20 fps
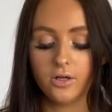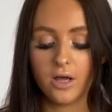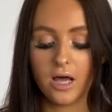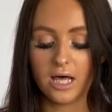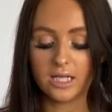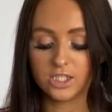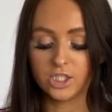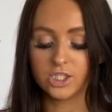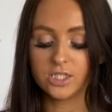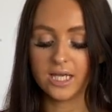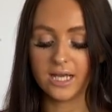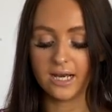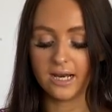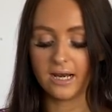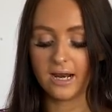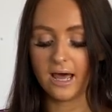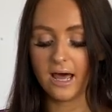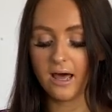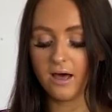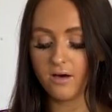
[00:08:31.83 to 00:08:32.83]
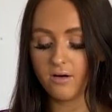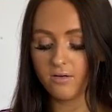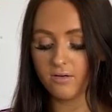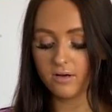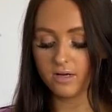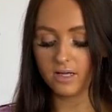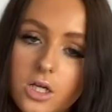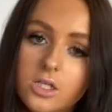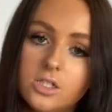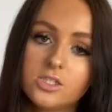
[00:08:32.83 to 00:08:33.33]
I'll just get it
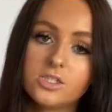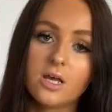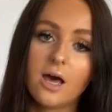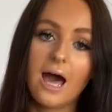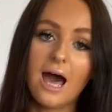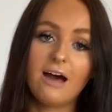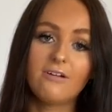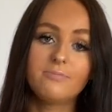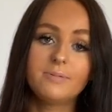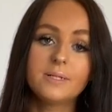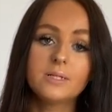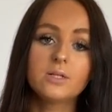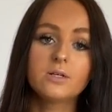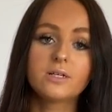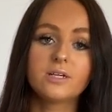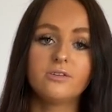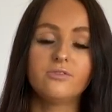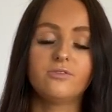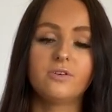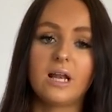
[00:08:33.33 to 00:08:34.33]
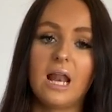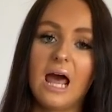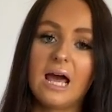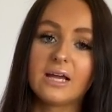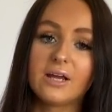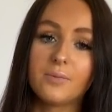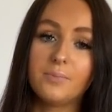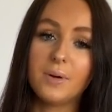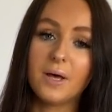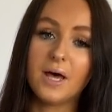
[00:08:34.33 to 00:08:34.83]
out. So I've been looking for like
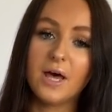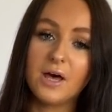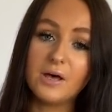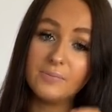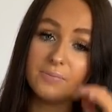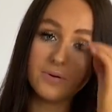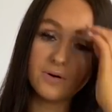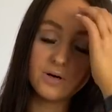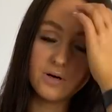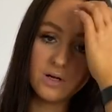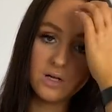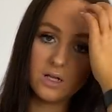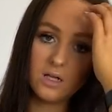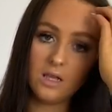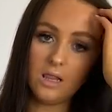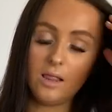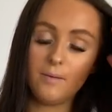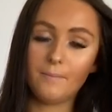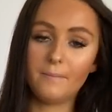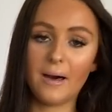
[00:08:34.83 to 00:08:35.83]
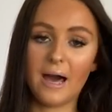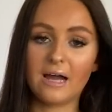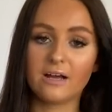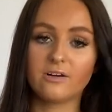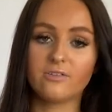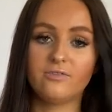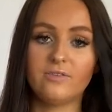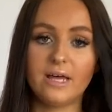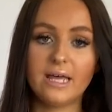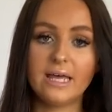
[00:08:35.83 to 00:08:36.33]
a purple bag
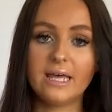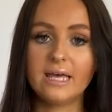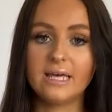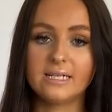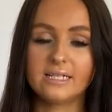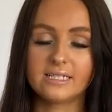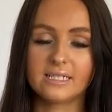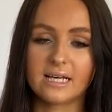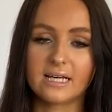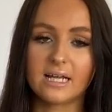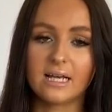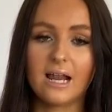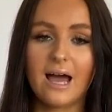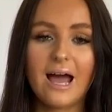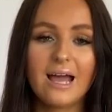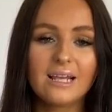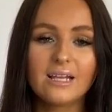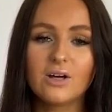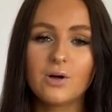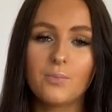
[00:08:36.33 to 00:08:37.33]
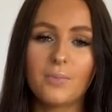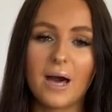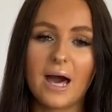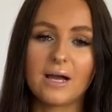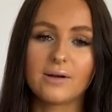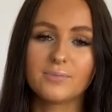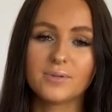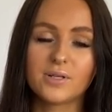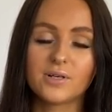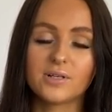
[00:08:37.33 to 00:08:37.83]
for ages, like a lilac
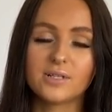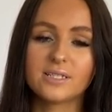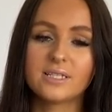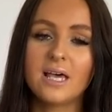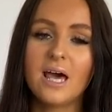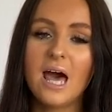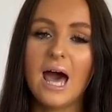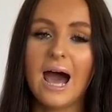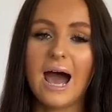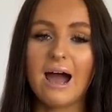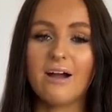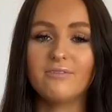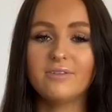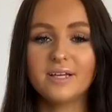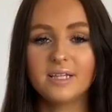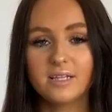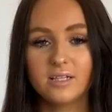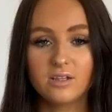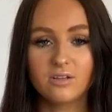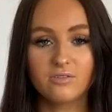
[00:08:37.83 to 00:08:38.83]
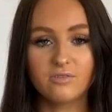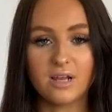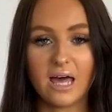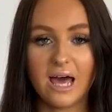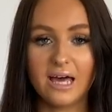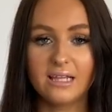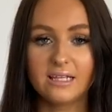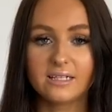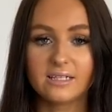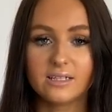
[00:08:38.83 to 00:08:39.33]
bag, because I really love
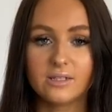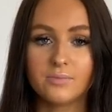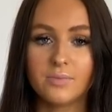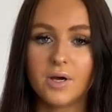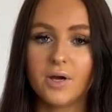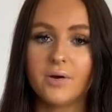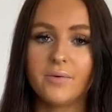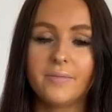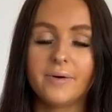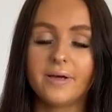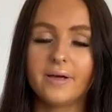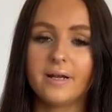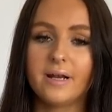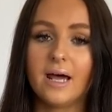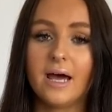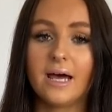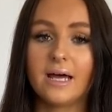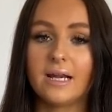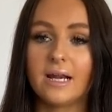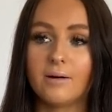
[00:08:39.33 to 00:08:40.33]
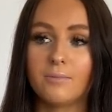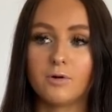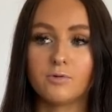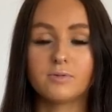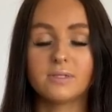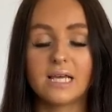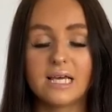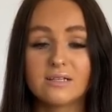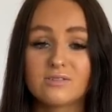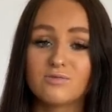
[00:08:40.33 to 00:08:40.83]
lilac at the moment and I'm
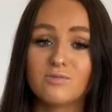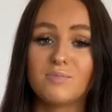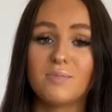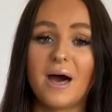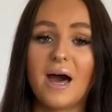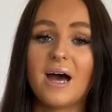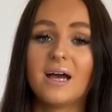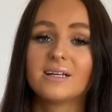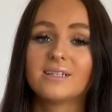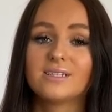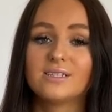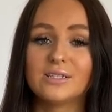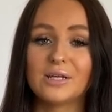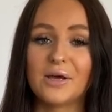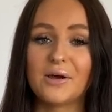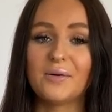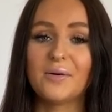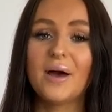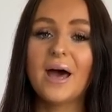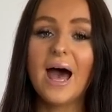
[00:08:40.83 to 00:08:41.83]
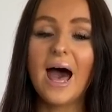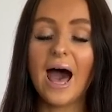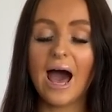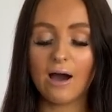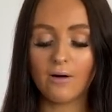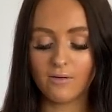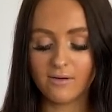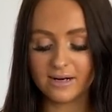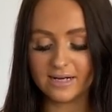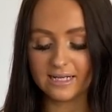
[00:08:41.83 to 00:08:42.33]
obsessed with bags. So
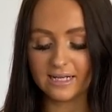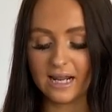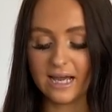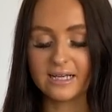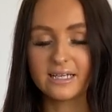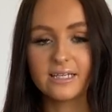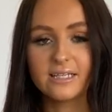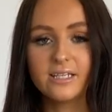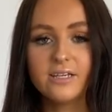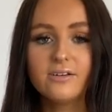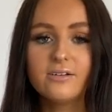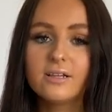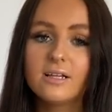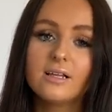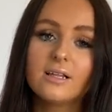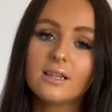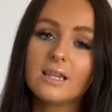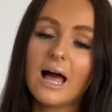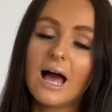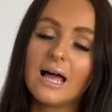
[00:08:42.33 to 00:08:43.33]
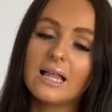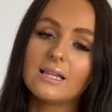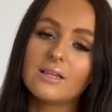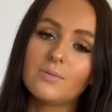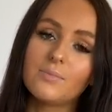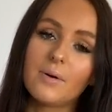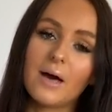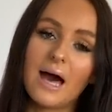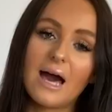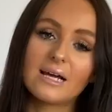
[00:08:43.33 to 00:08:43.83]
I wanted like a cute little
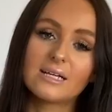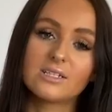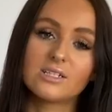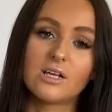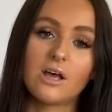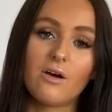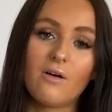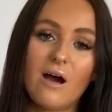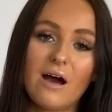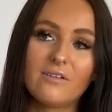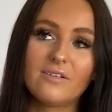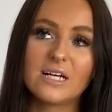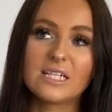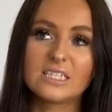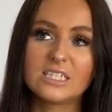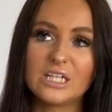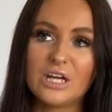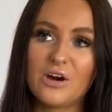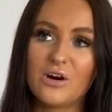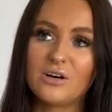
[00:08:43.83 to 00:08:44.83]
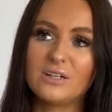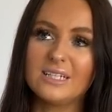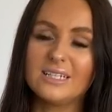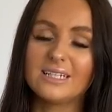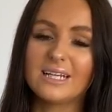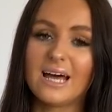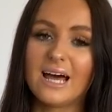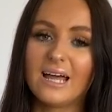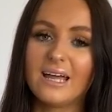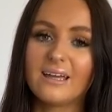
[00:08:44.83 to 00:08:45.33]
lilac bag, so I've actually ordered
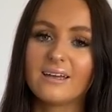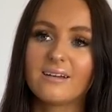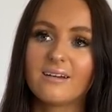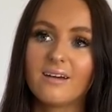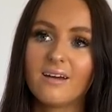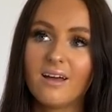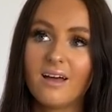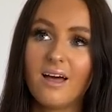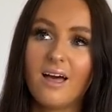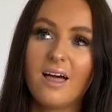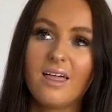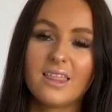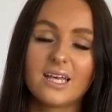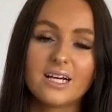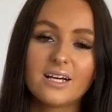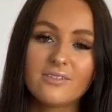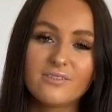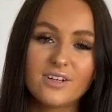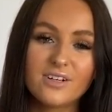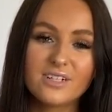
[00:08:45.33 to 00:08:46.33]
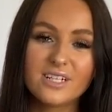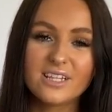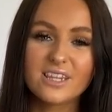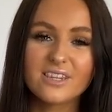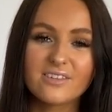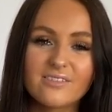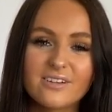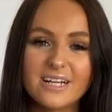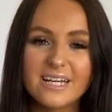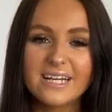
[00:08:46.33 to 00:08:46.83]
like, I think I've ordered
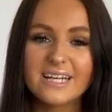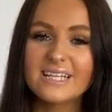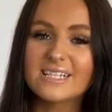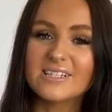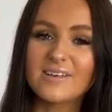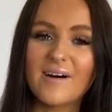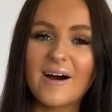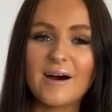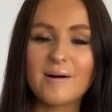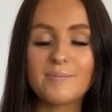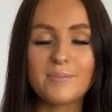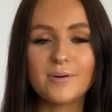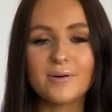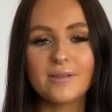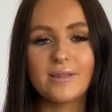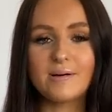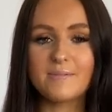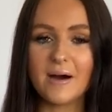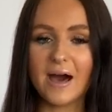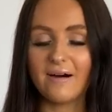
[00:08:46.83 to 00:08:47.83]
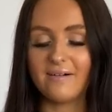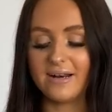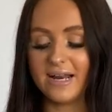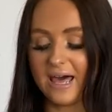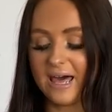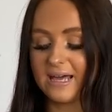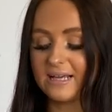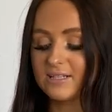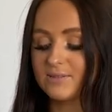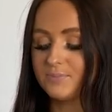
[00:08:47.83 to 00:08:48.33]
three, so I'll pull them out
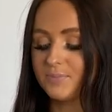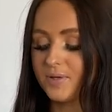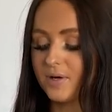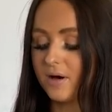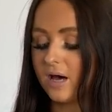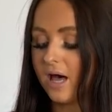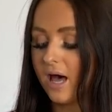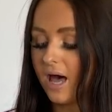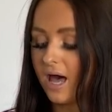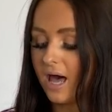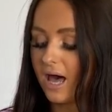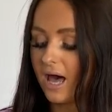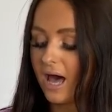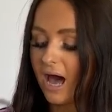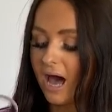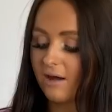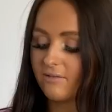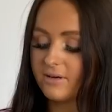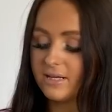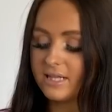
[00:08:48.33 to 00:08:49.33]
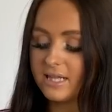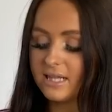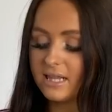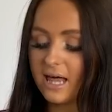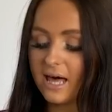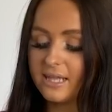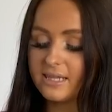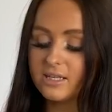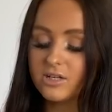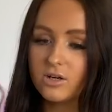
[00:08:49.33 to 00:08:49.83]
next. But I
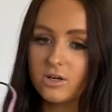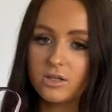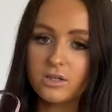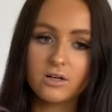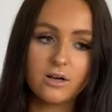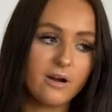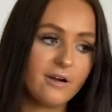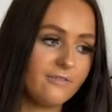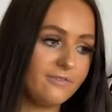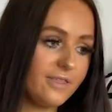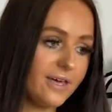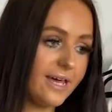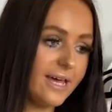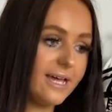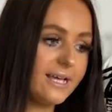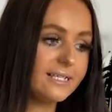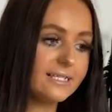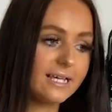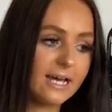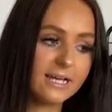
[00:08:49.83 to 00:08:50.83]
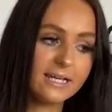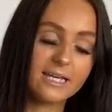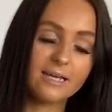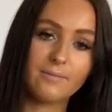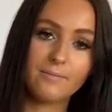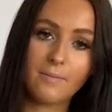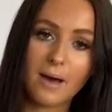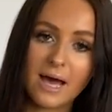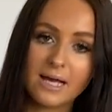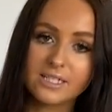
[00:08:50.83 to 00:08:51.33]
really like the colour of this, like it
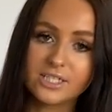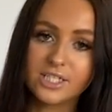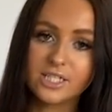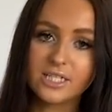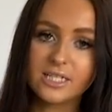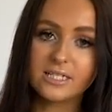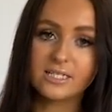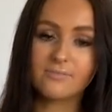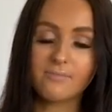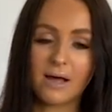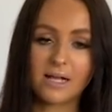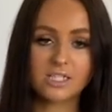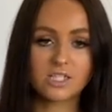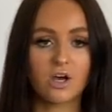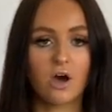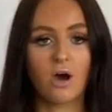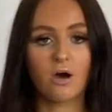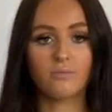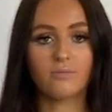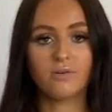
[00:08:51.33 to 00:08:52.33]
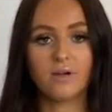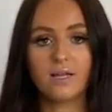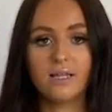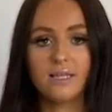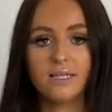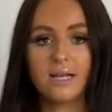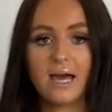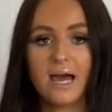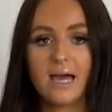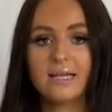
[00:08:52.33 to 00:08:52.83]
matches my top
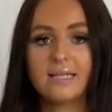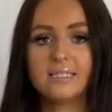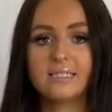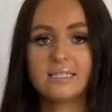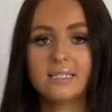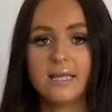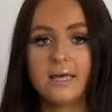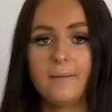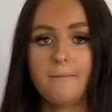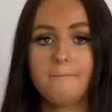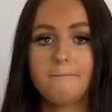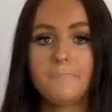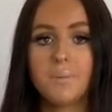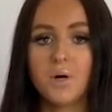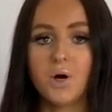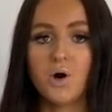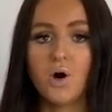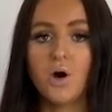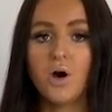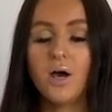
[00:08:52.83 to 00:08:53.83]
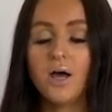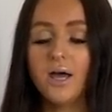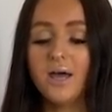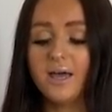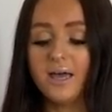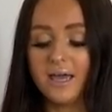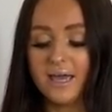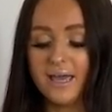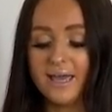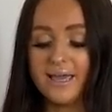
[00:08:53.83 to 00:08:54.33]
really nicely, but
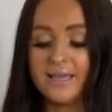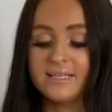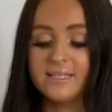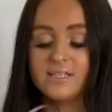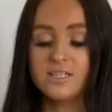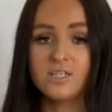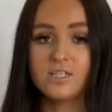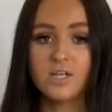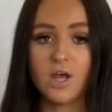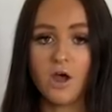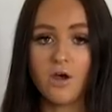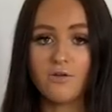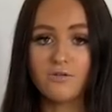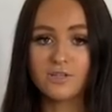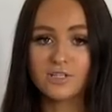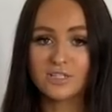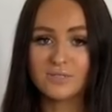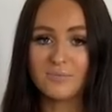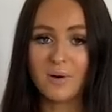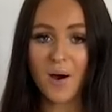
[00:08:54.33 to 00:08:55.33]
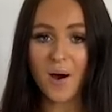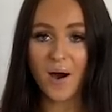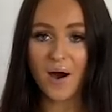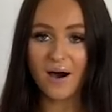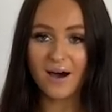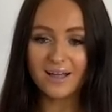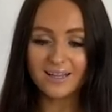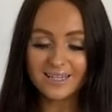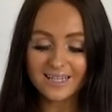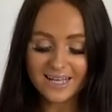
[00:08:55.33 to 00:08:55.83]
it is so
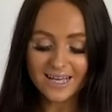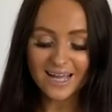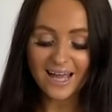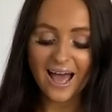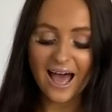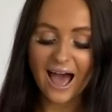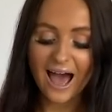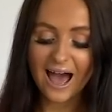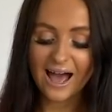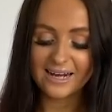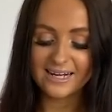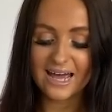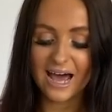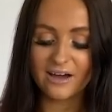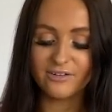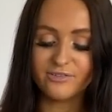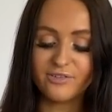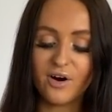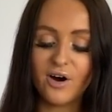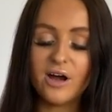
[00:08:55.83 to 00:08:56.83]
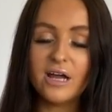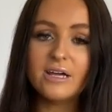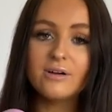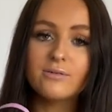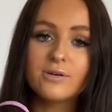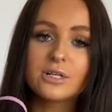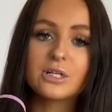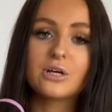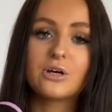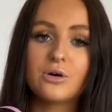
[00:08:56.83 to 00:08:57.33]
small, and I thought it
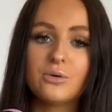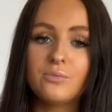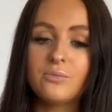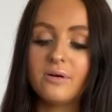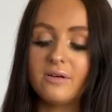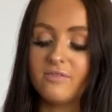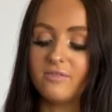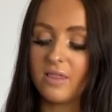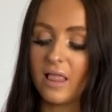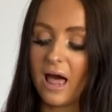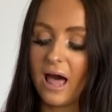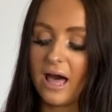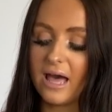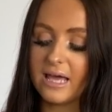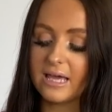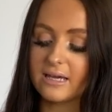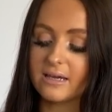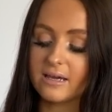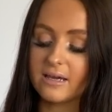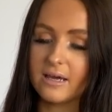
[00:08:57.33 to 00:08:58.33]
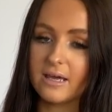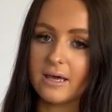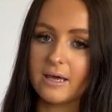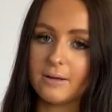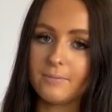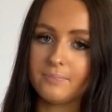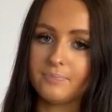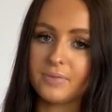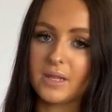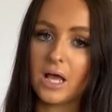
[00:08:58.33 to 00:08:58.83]
would come with like
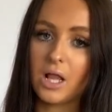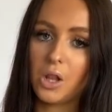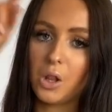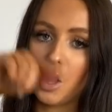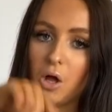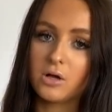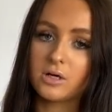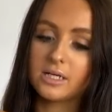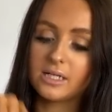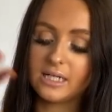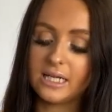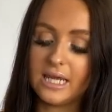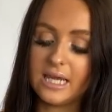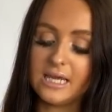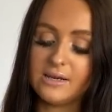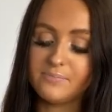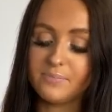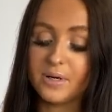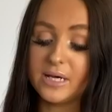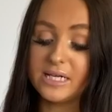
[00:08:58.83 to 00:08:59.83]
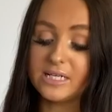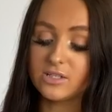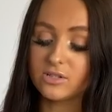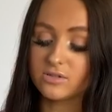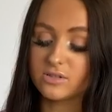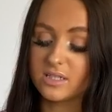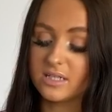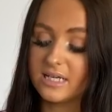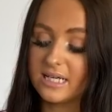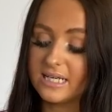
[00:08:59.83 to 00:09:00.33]
a longer lead, but it
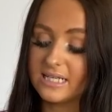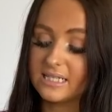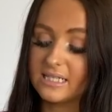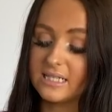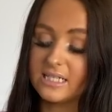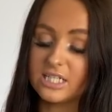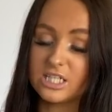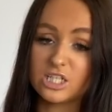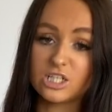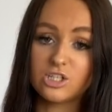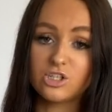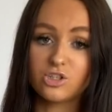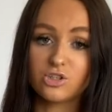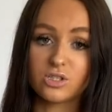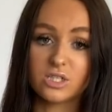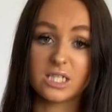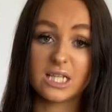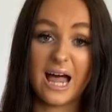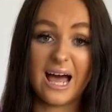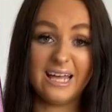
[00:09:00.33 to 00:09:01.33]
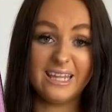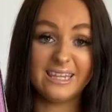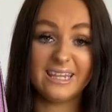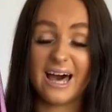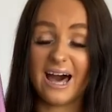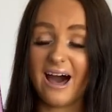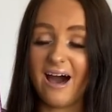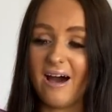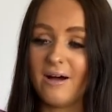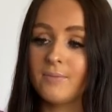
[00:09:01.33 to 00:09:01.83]
doesn't. It's literally just like
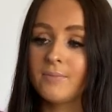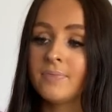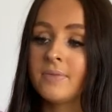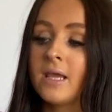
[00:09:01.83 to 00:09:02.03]
that.